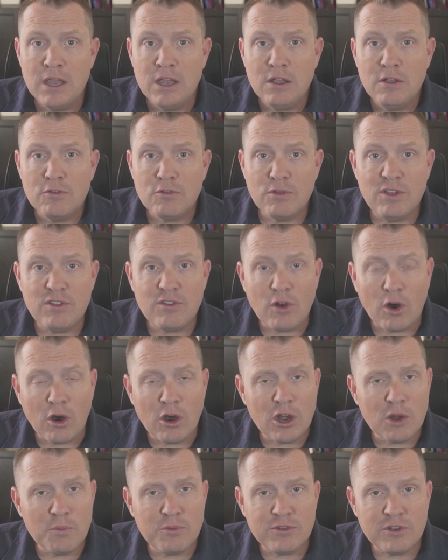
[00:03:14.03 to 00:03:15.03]
So, these
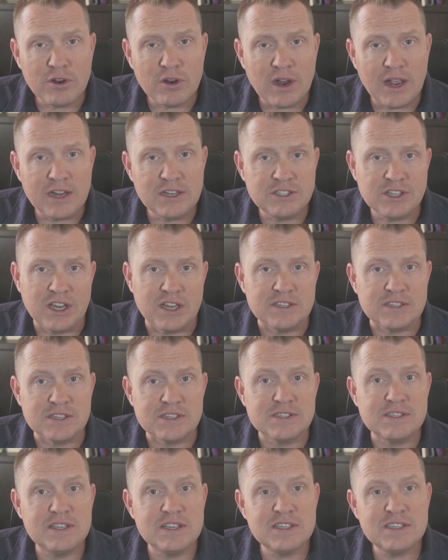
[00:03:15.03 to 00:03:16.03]
aren't obscure edge
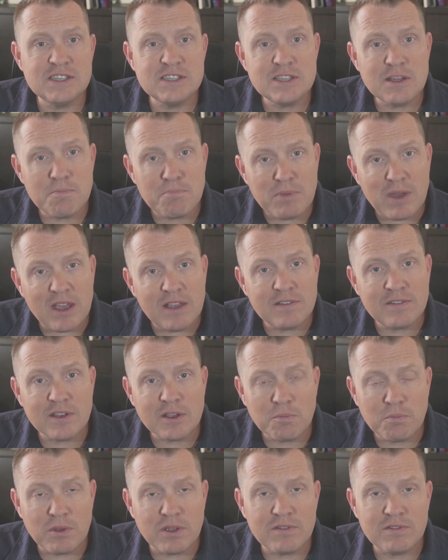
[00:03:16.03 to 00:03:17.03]
cases. This is the
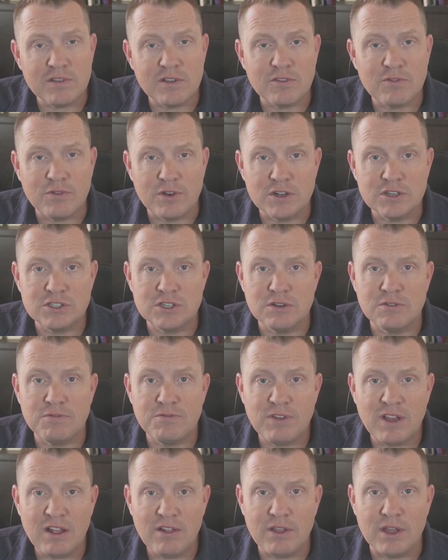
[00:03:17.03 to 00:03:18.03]
basic business function
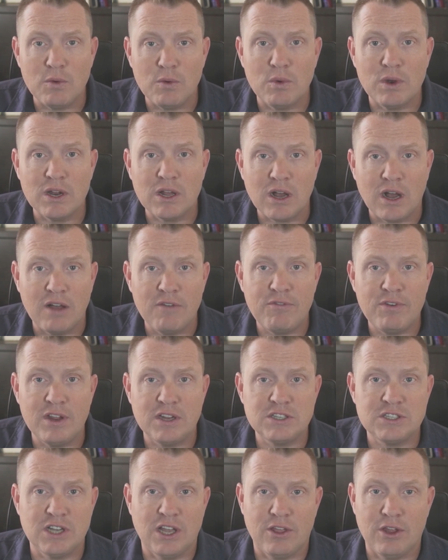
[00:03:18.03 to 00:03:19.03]
failing when
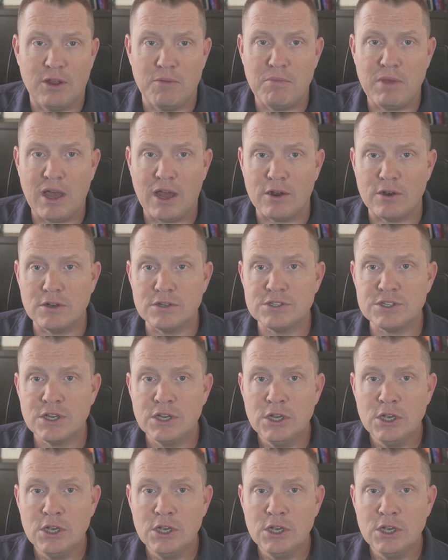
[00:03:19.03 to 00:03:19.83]
confidentiality matters,